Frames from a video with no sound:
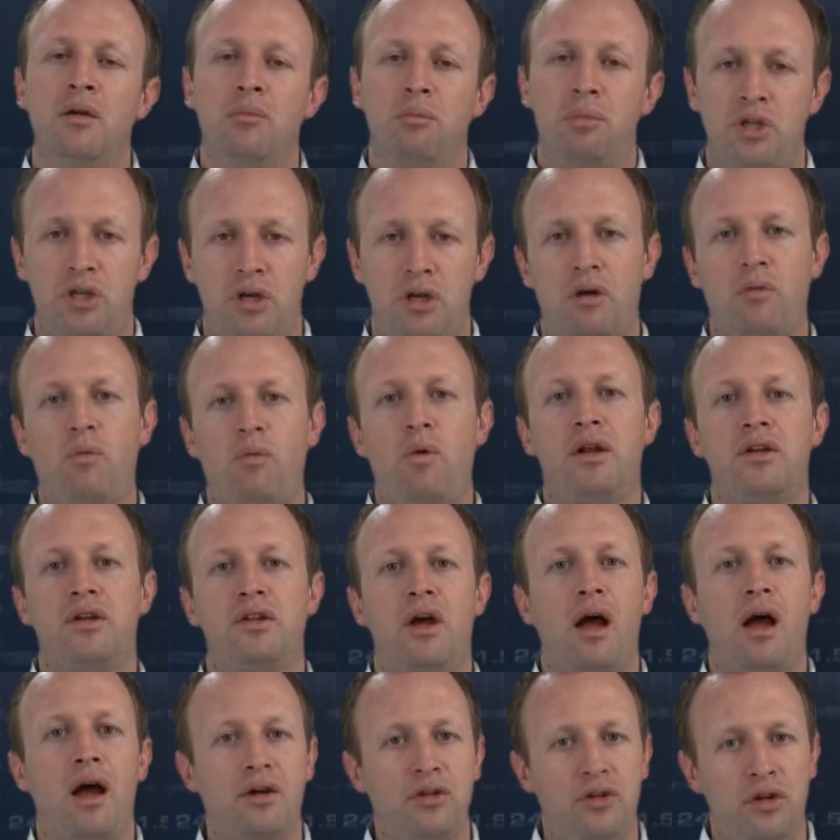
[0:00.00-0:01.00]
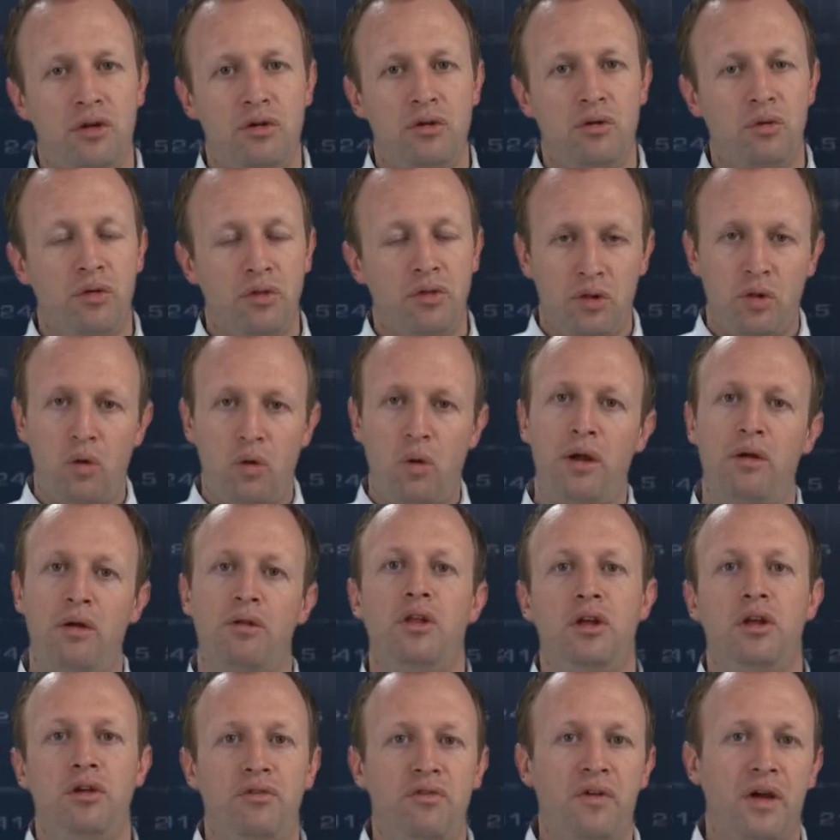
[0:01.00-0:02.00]
But you're going to want to talk to the lawyer
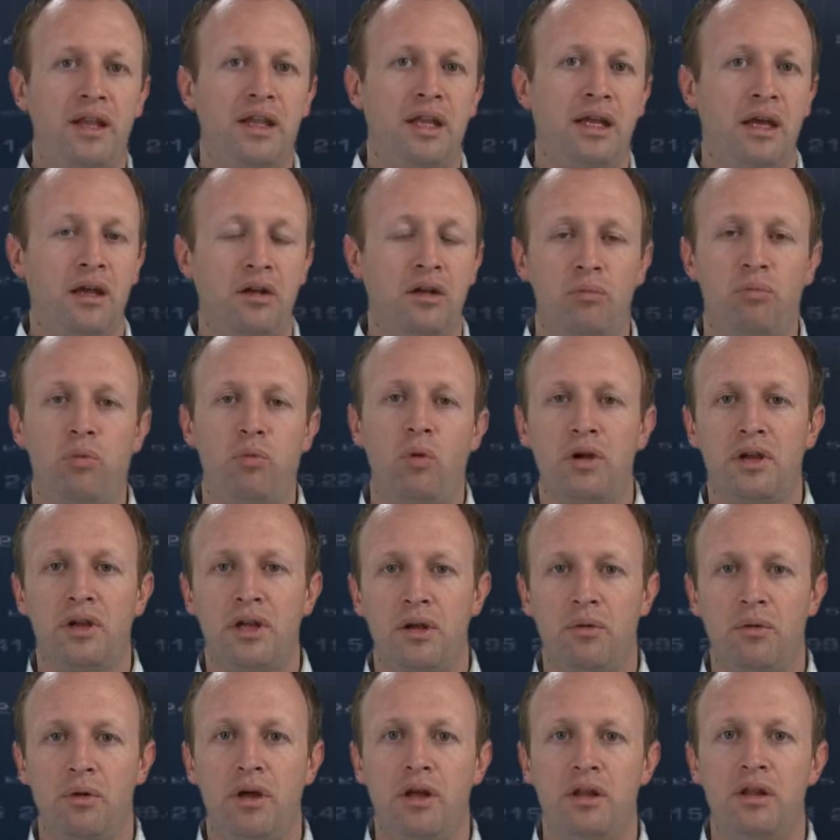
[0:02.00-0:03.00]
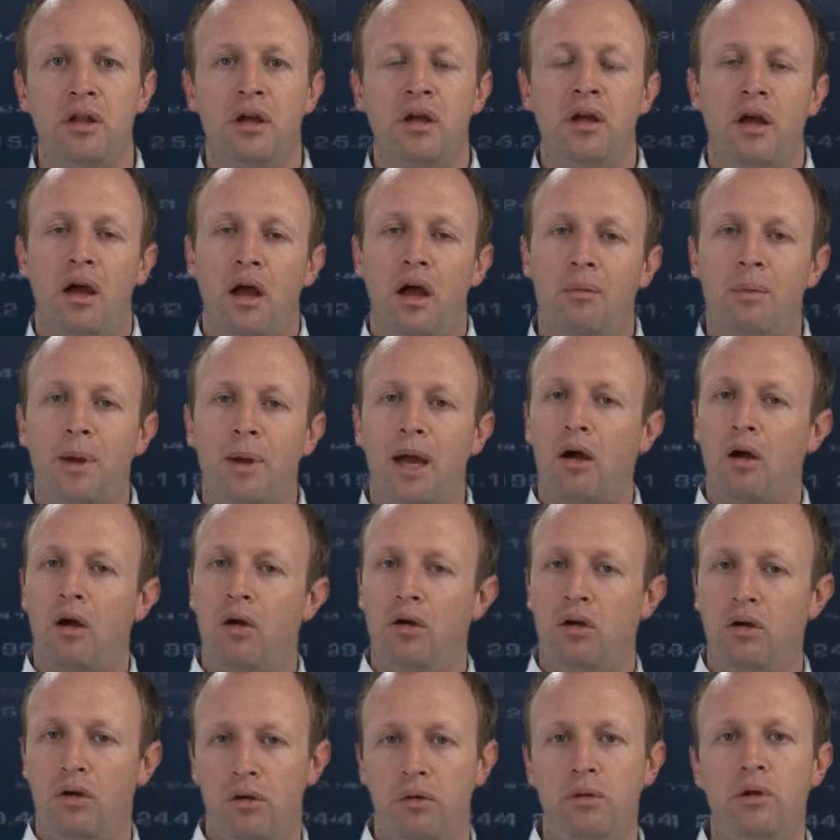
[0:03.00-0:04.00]
that you finally end up working with
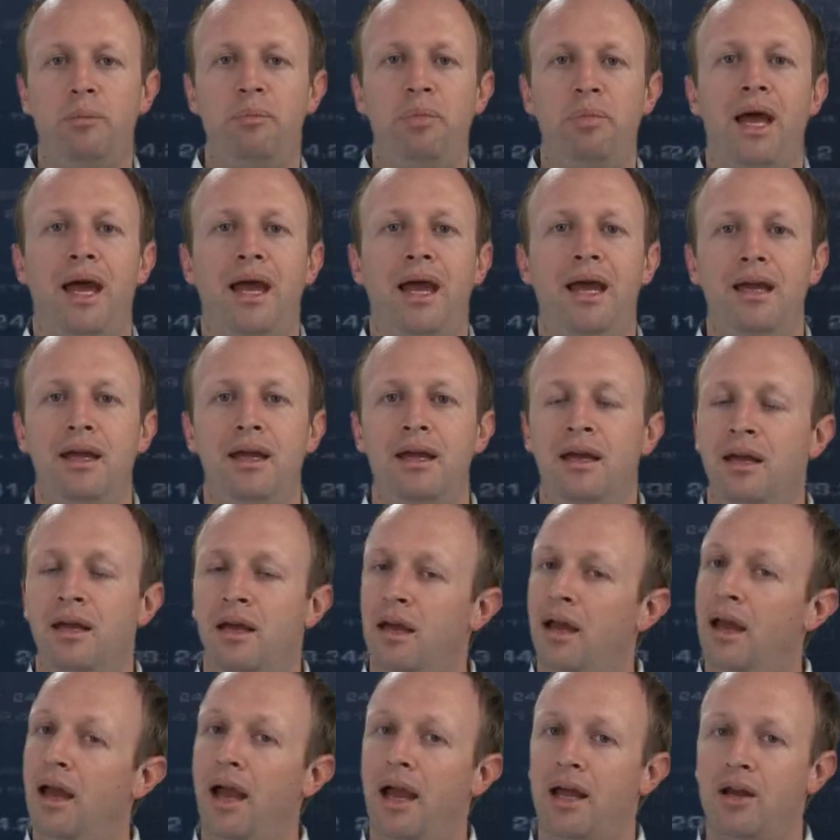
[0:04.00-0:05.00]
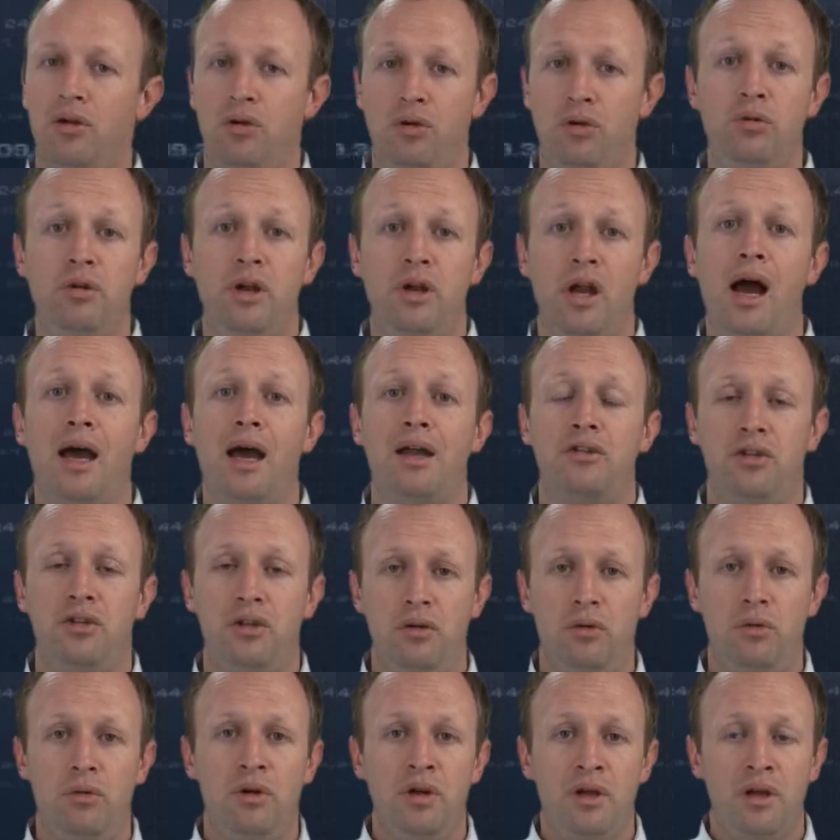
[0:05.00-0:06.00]
about who to pay and who not
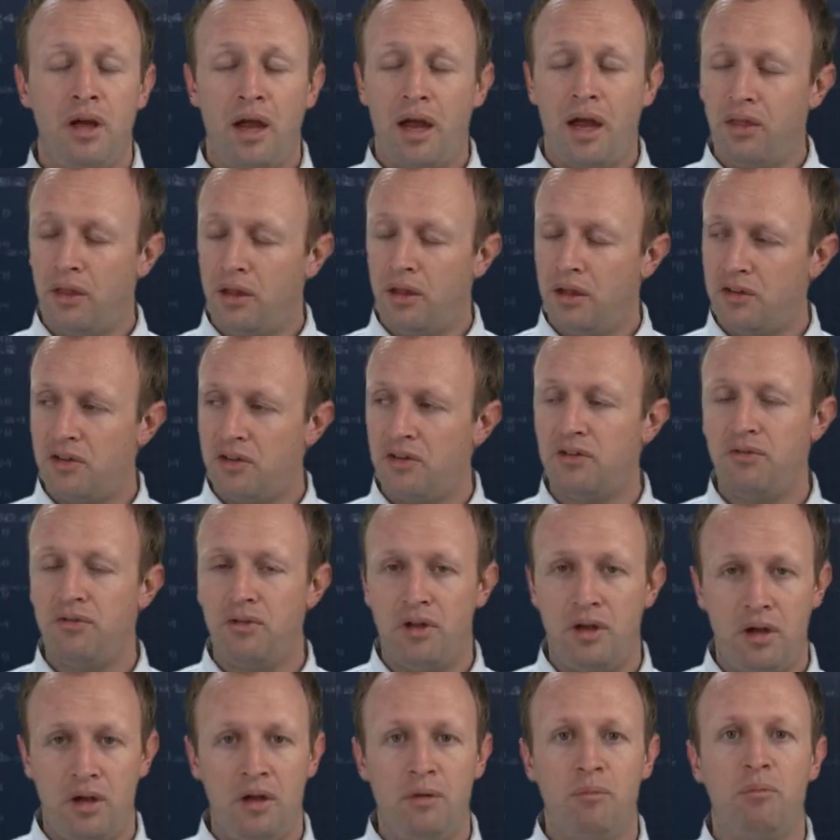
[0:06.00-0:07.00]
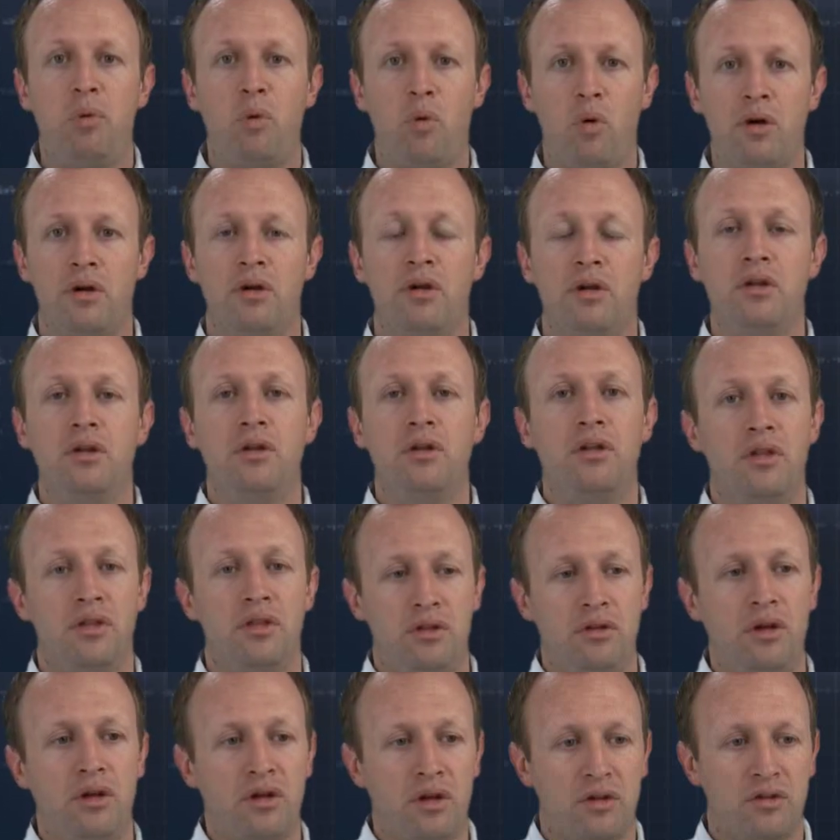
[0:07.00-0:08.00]
to. And this is
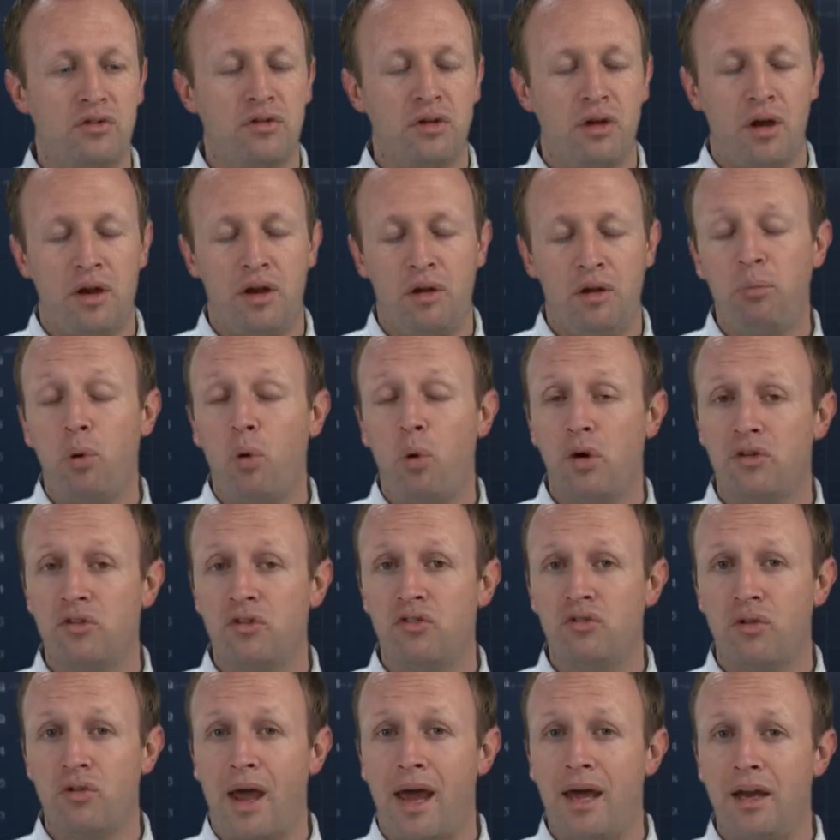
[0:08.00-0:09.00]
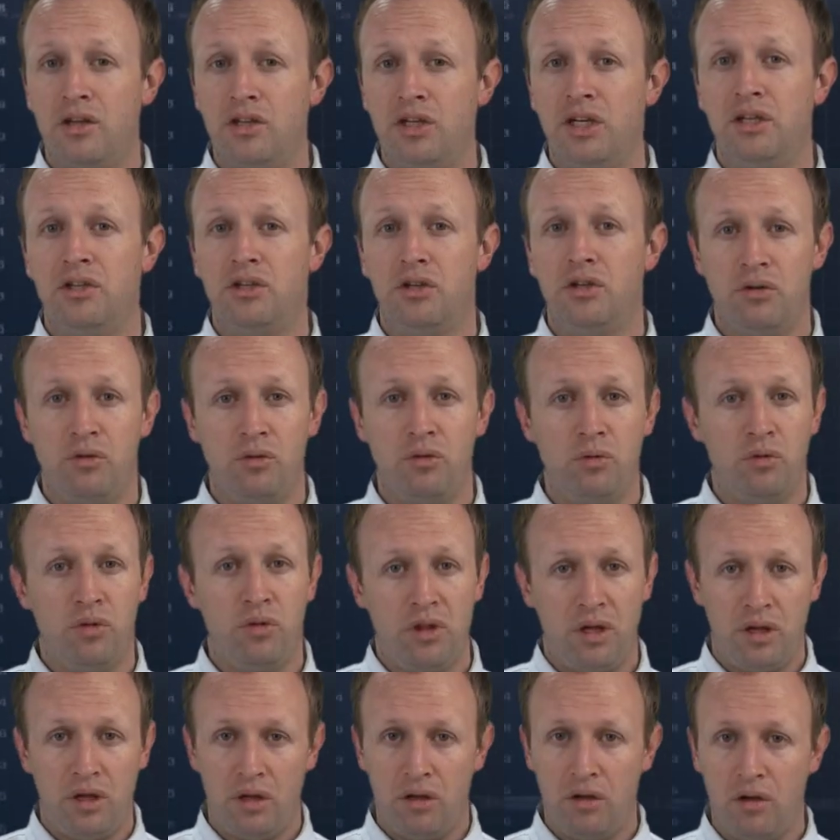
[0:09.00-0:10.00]
important, an important strategy to
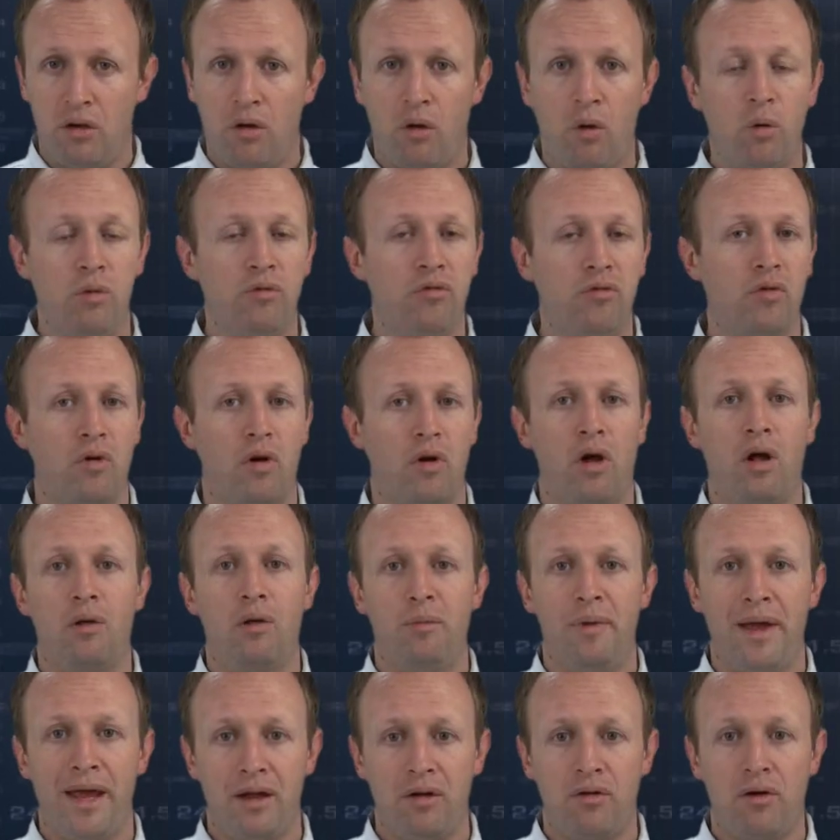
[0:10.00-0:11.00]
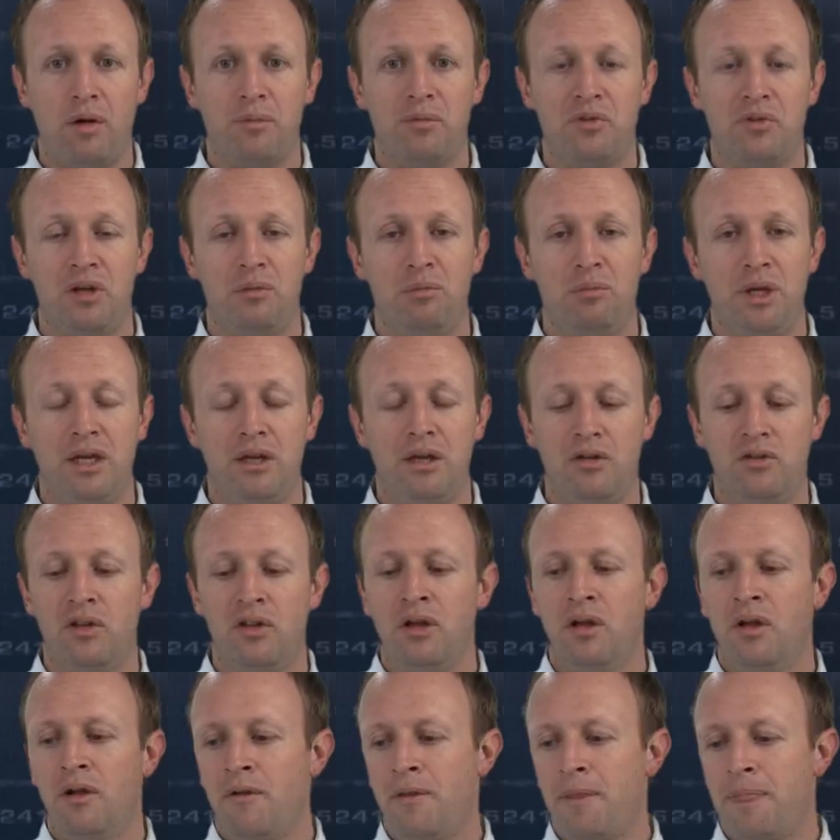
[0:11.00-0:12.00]
the overall bankruptcy, because
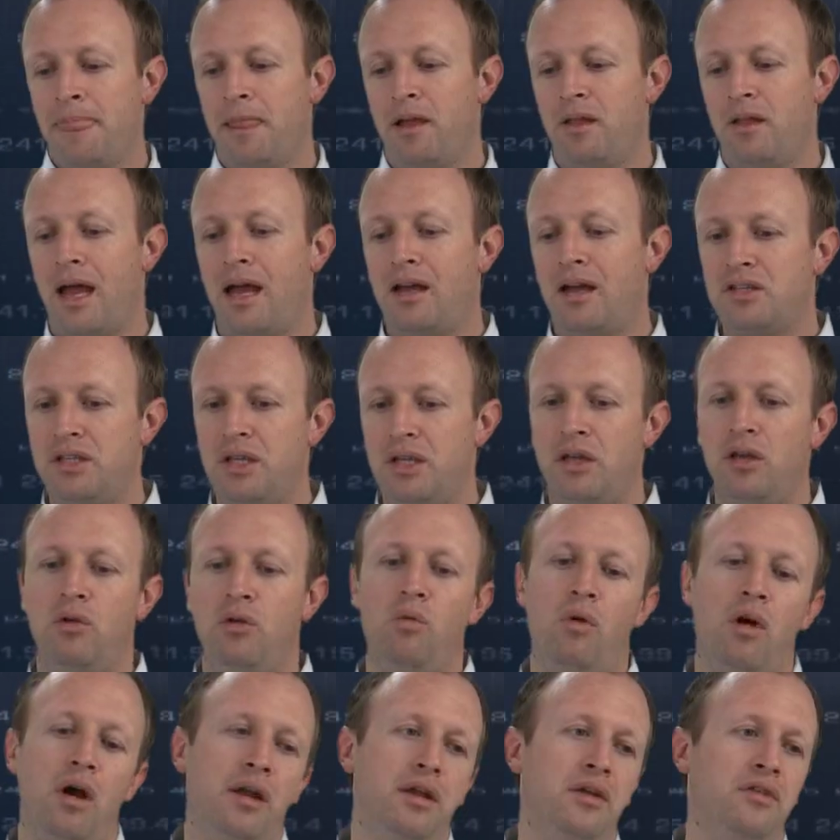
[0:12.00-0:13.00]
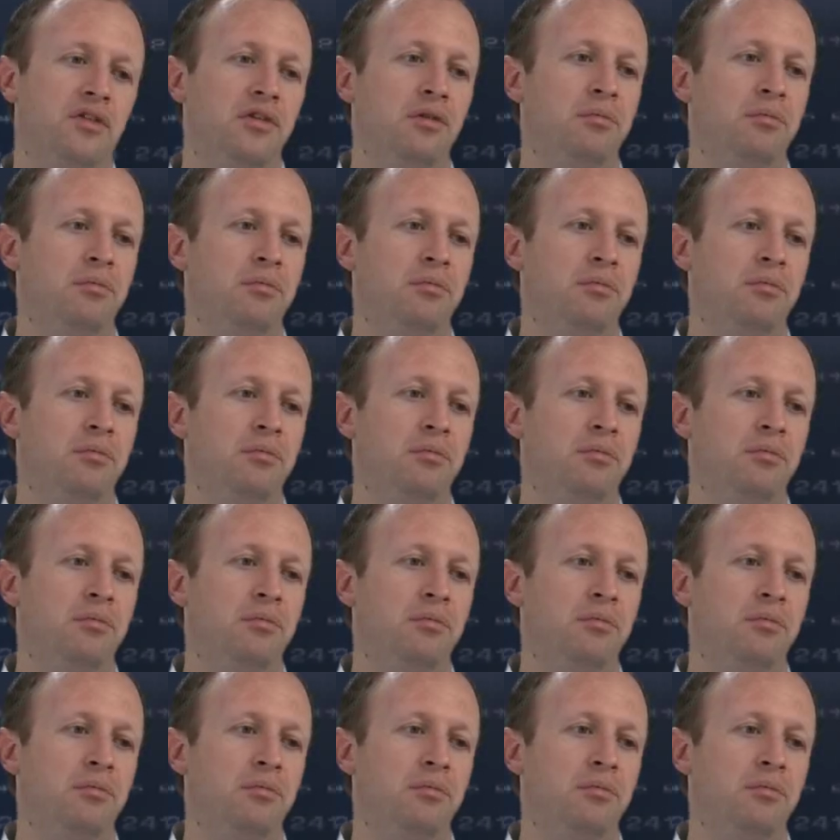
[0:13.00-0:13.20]
the last thing you want is